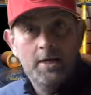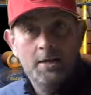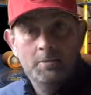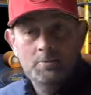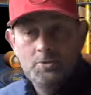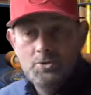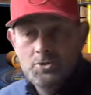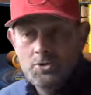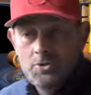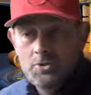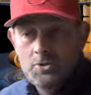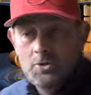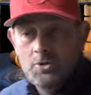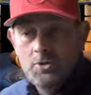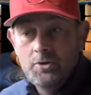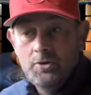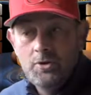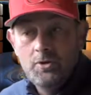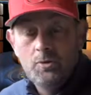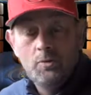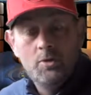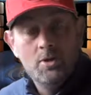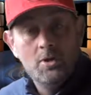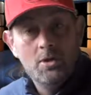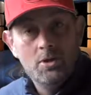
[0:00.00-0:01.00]
I'm sure
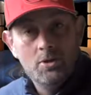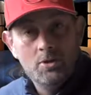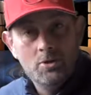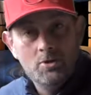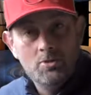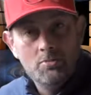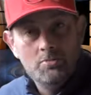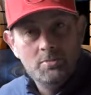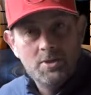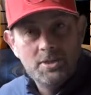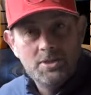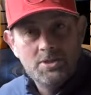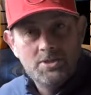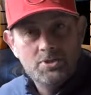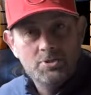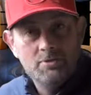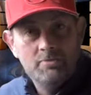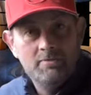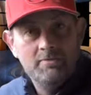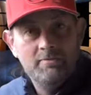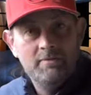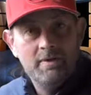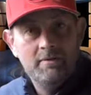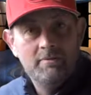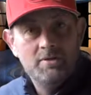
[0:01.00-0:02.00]
that we'll all meet
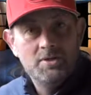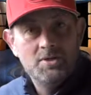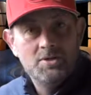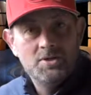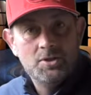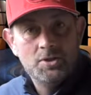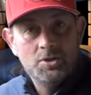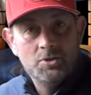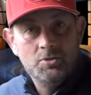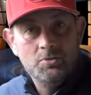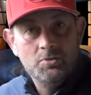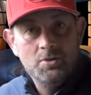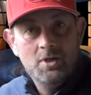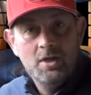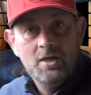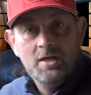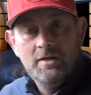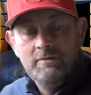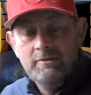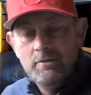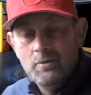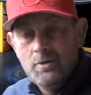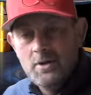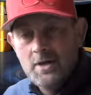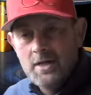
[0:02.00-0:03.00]
up very soon.
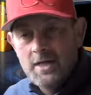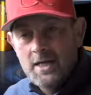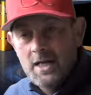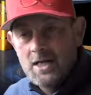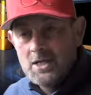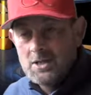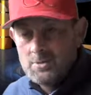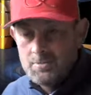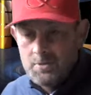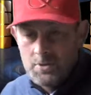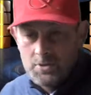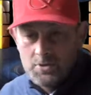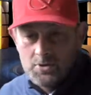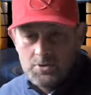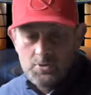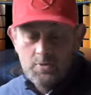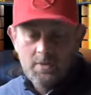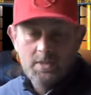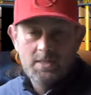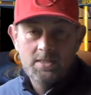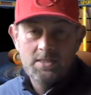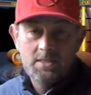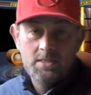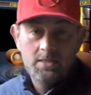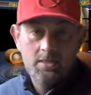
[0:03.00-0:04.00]
If you want to catch me on
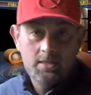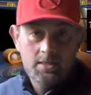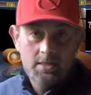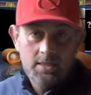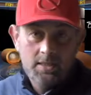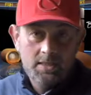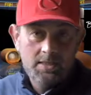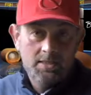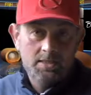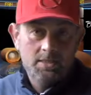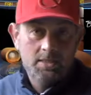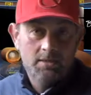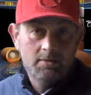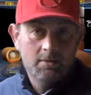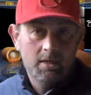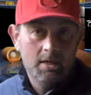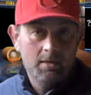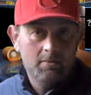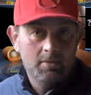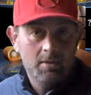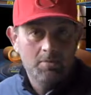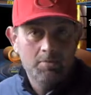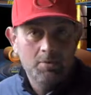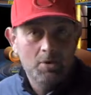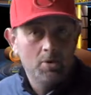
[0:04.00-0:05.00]
Twitter,
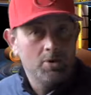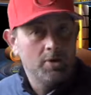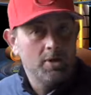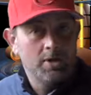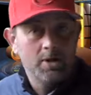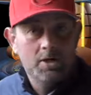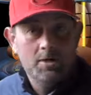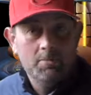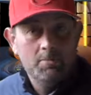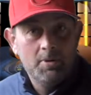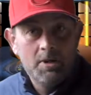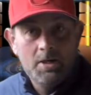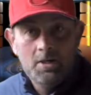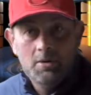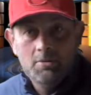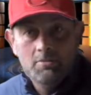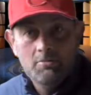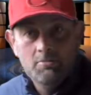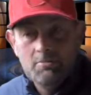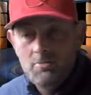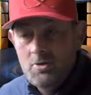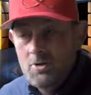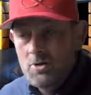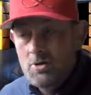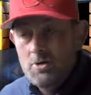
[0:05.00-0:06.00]
Instagram, I'm knocking about,
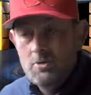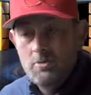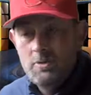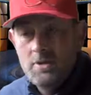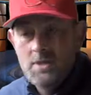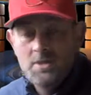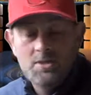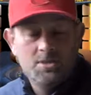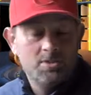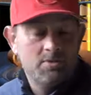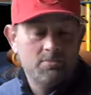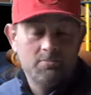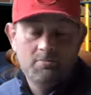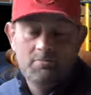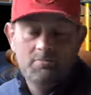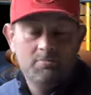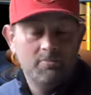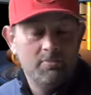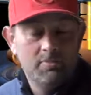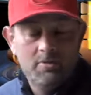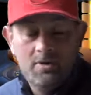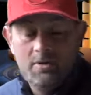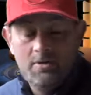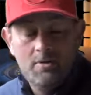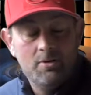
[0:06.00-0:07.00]
always
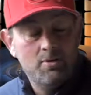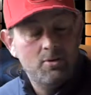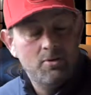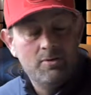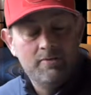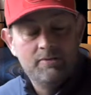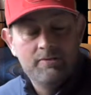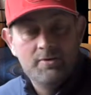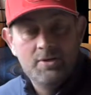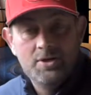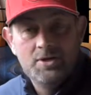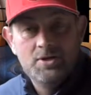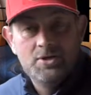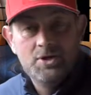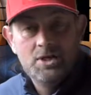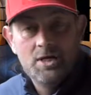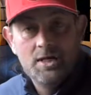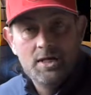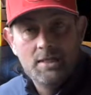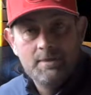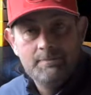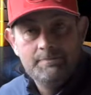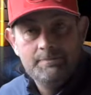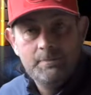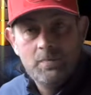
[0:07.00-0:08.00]
up for a
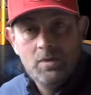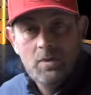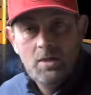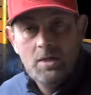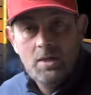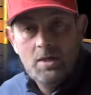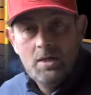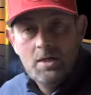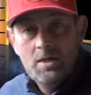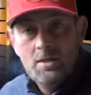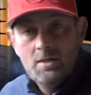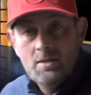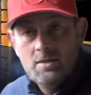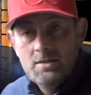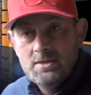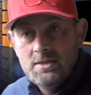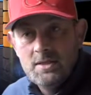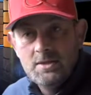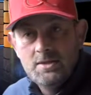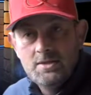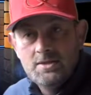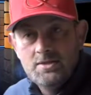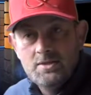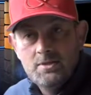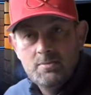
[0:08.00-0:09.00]
chat.
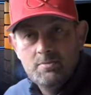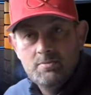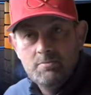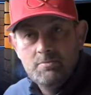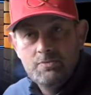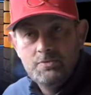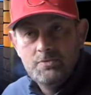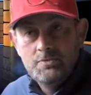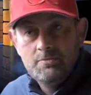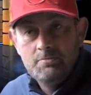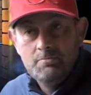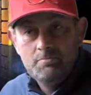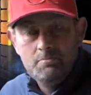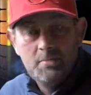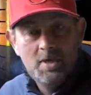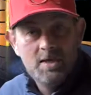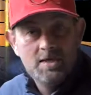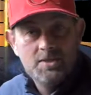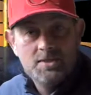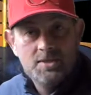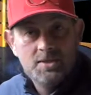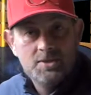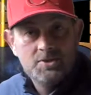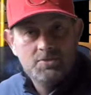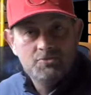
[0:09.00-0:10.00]
Send us a
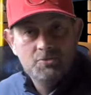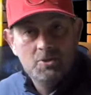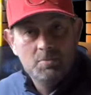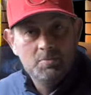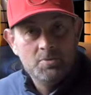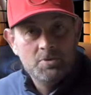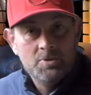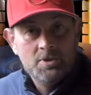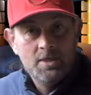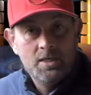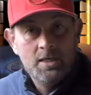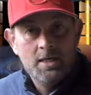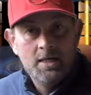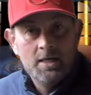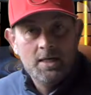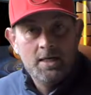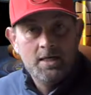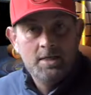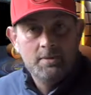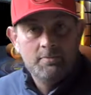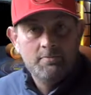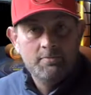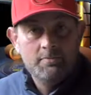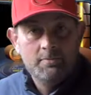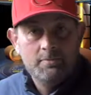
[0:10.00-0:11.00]
message, drop us a
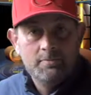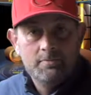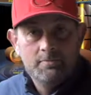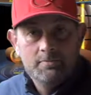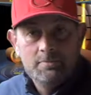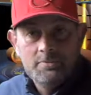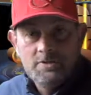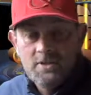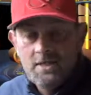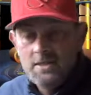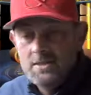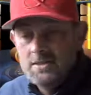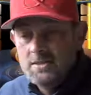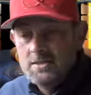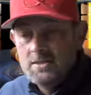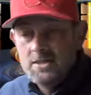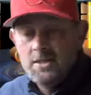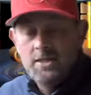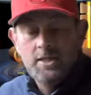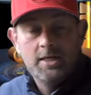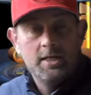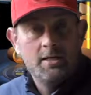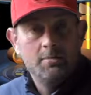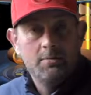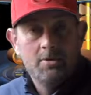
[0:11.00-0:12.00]
line, send us
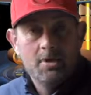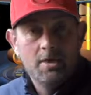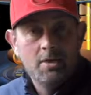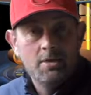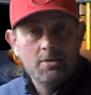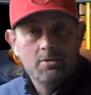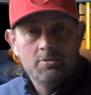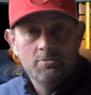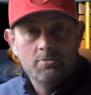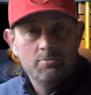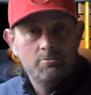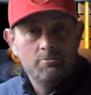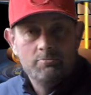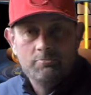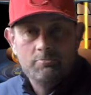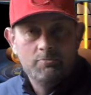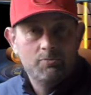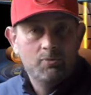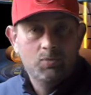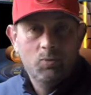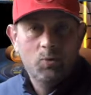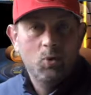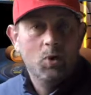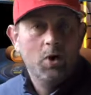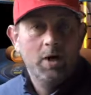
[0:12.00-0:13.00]
an email,
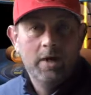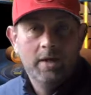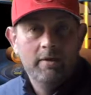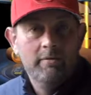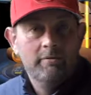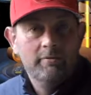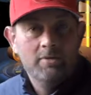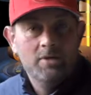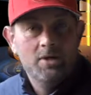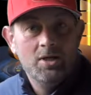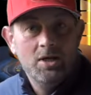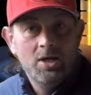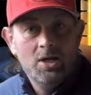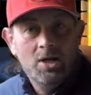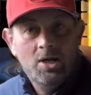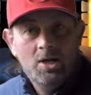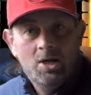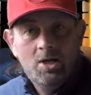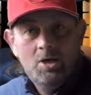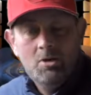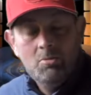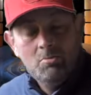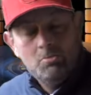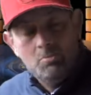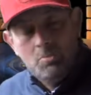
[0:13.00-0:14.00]
whatever,
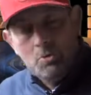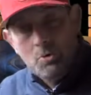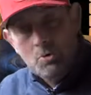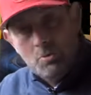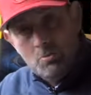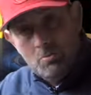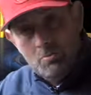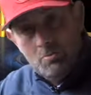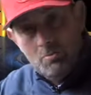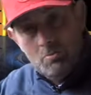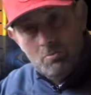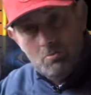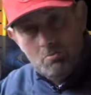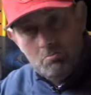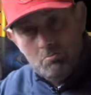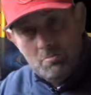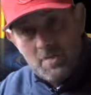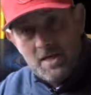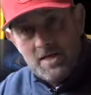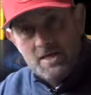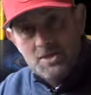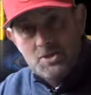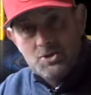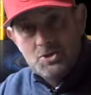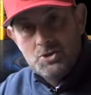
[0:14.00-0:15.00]
but
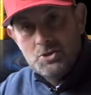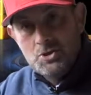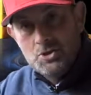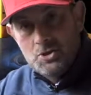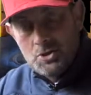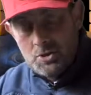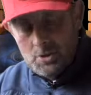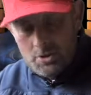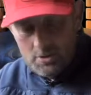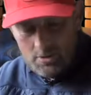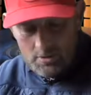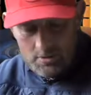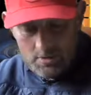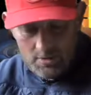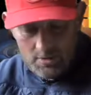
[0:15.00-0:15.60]
make sure